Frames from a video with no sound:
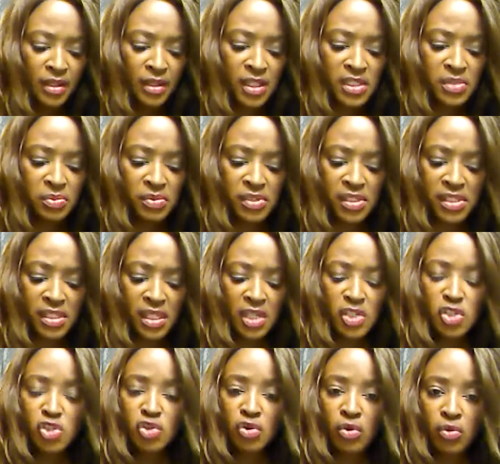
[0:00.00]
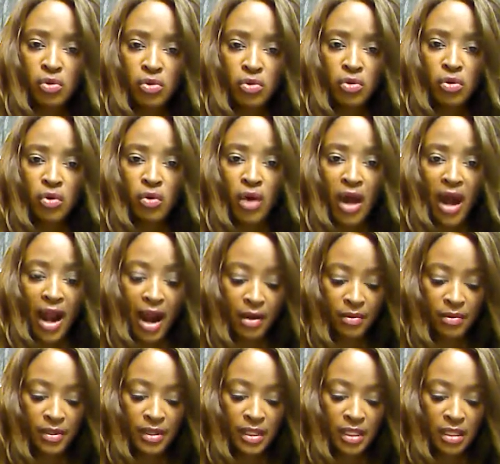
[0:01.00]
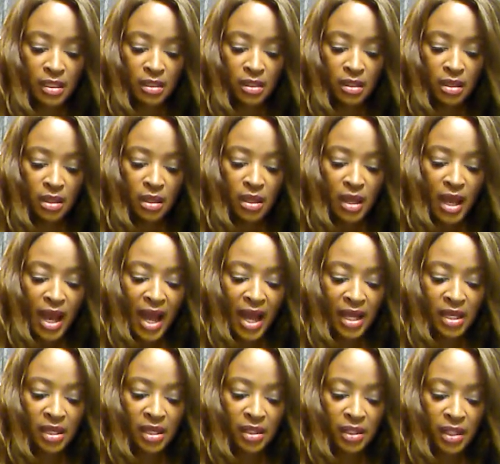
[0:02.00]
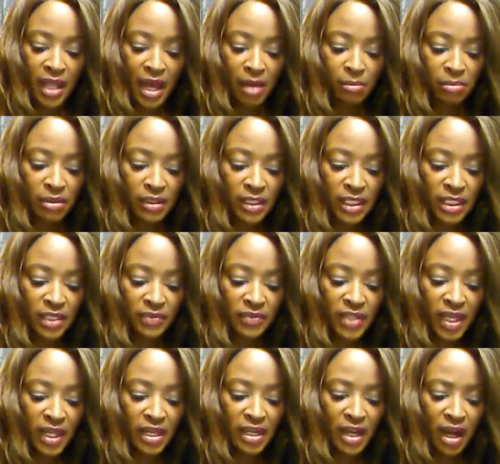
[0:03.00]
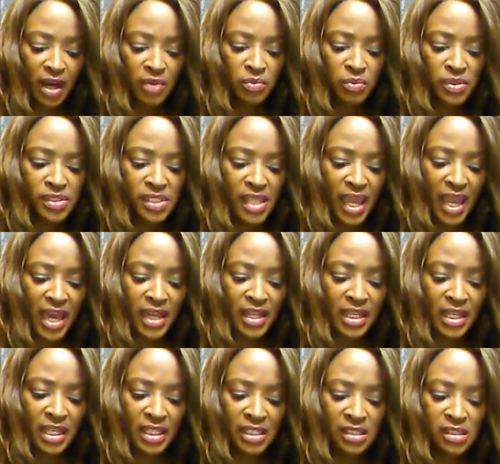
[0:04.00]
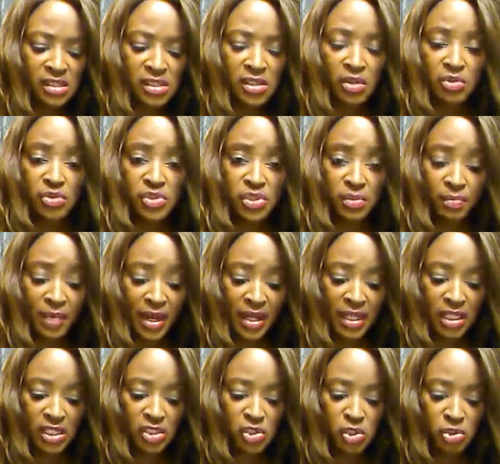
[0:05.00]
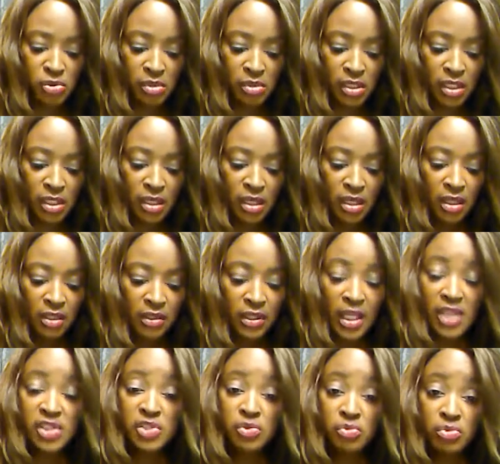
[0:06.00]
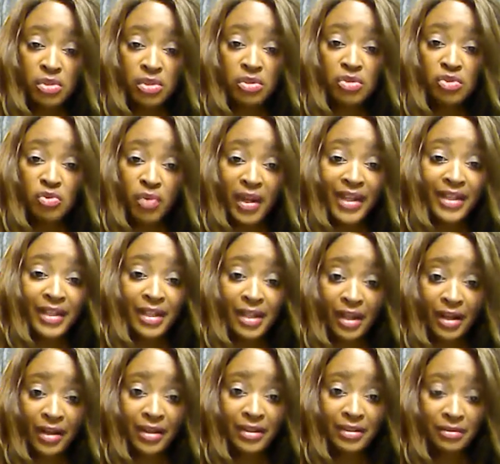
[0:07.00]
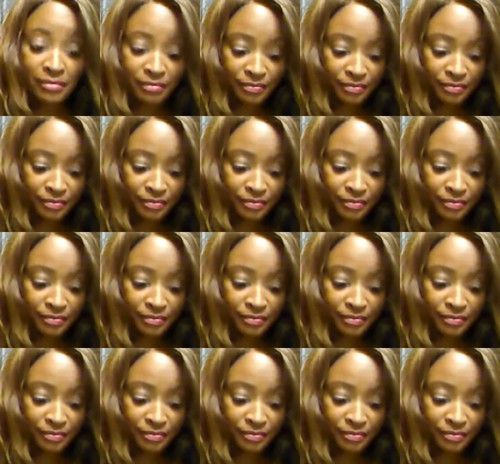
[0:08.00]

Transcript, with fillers: This was such cruel irony. I could not believe that God was adding insult to my injury. That's real great, God.